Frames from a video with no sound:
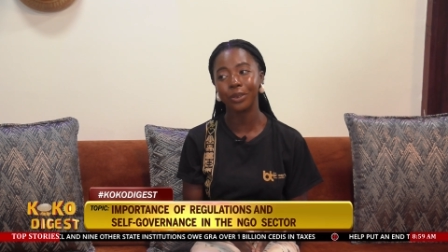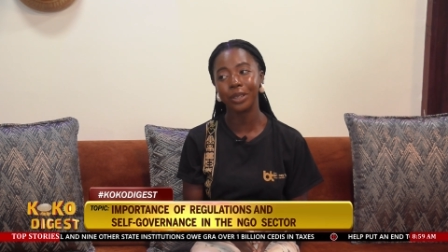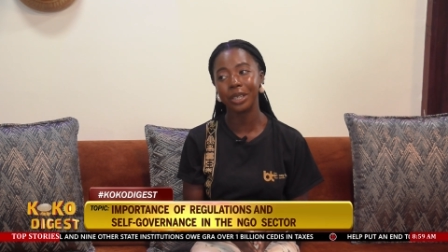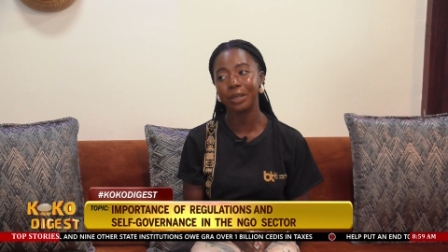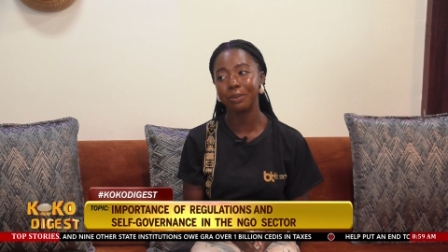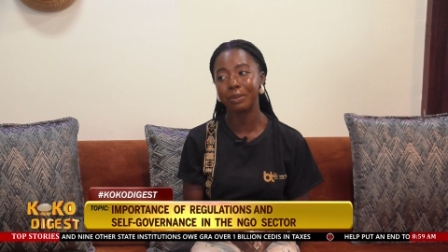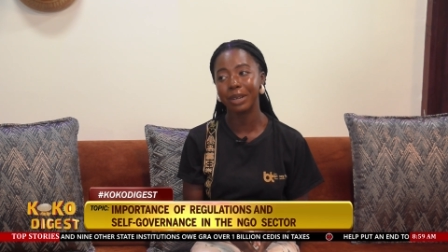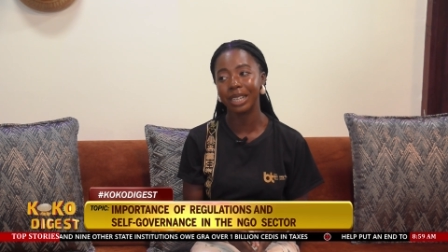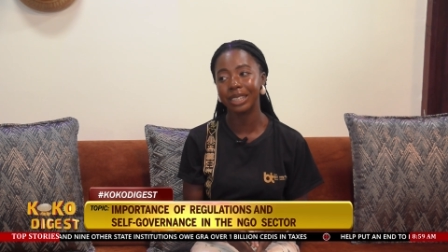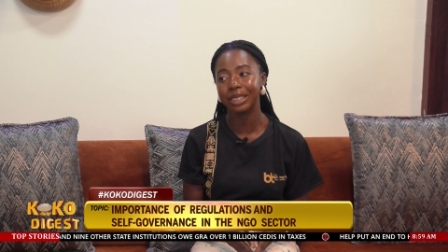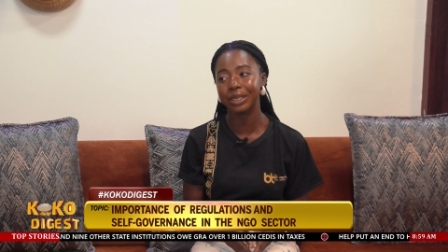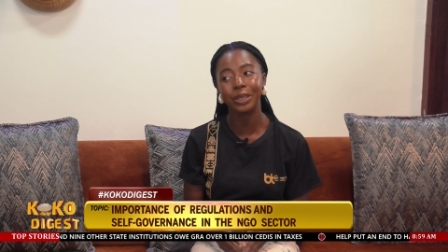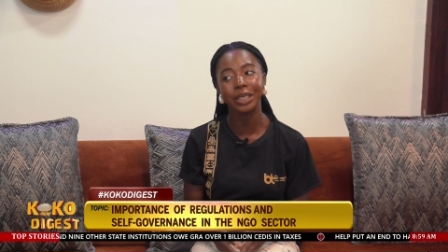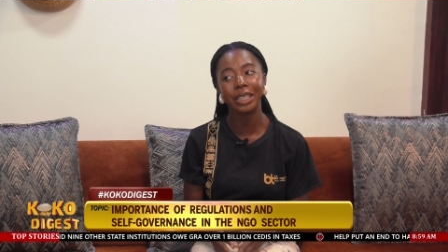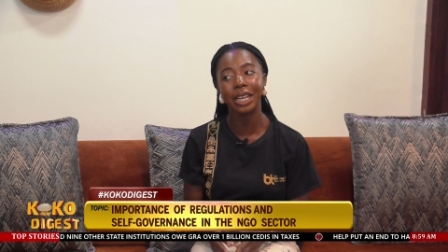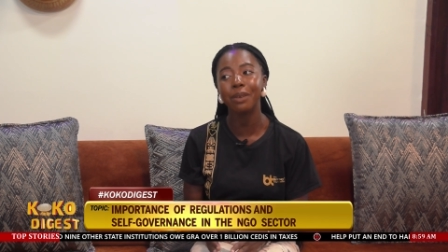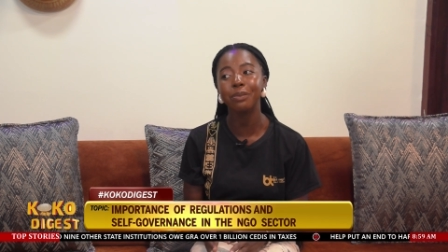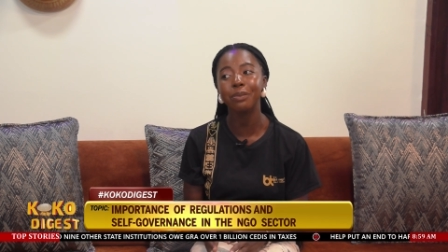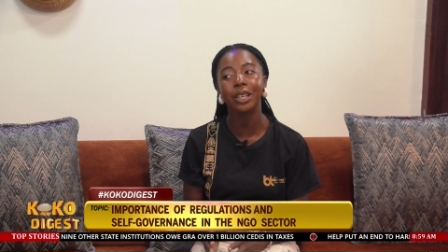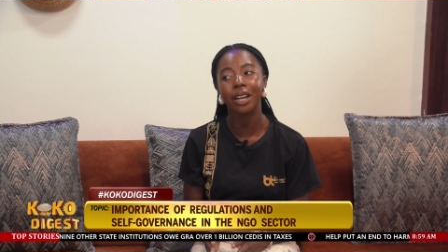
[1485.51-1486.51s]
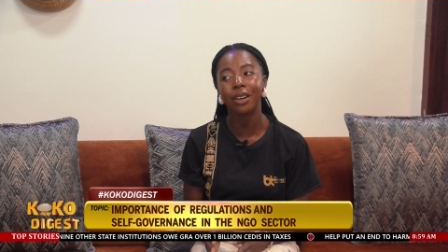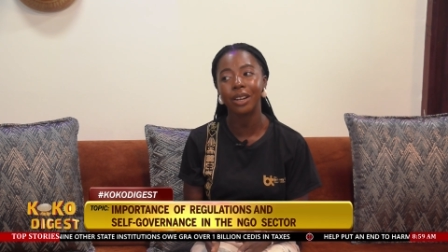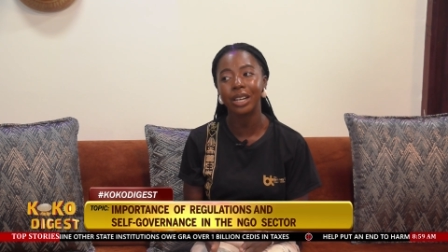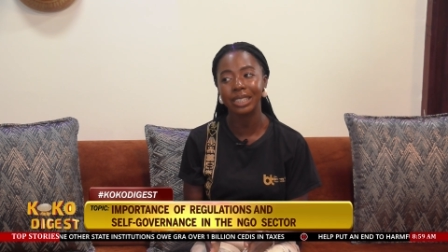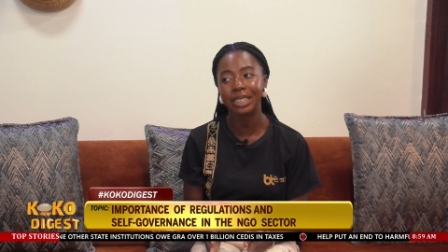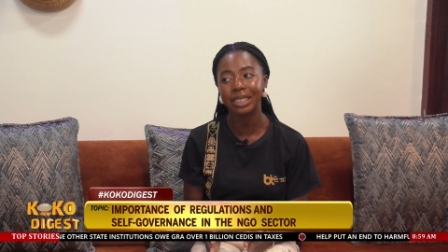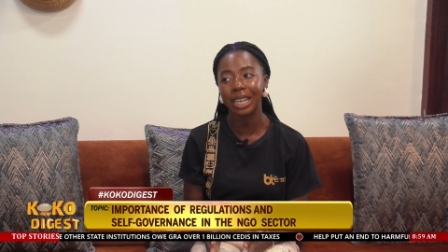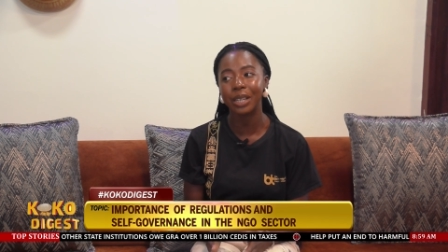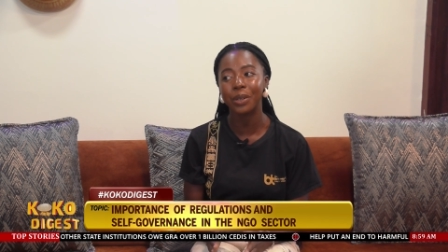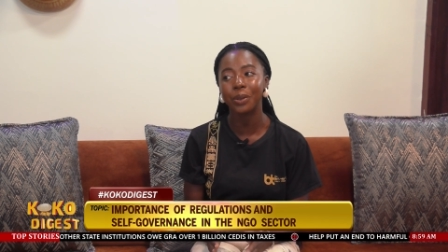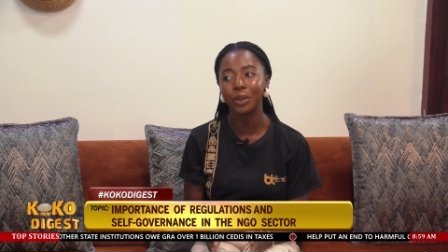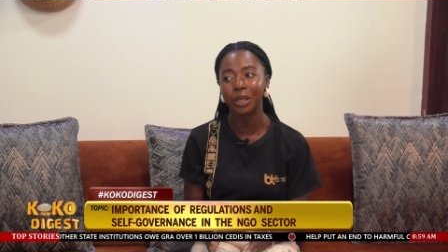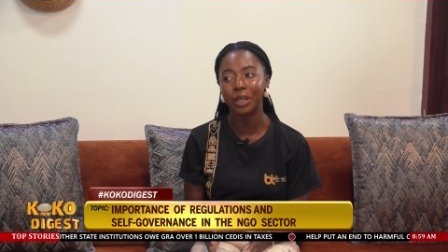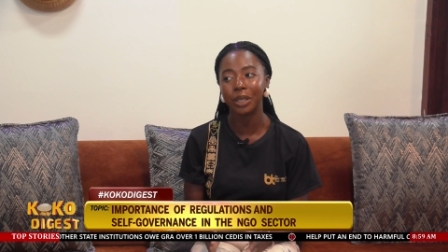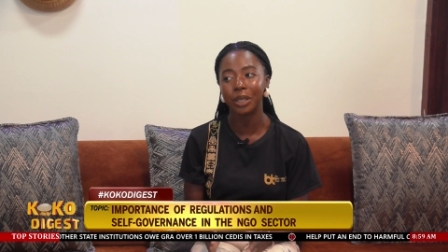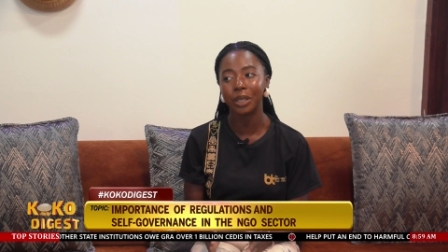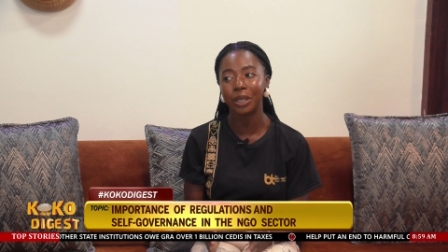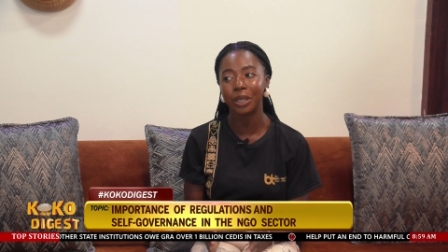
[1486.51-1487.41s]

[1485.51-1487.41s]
three months, mm -hmm. you can't be mm-hmm. guaranteed that yes.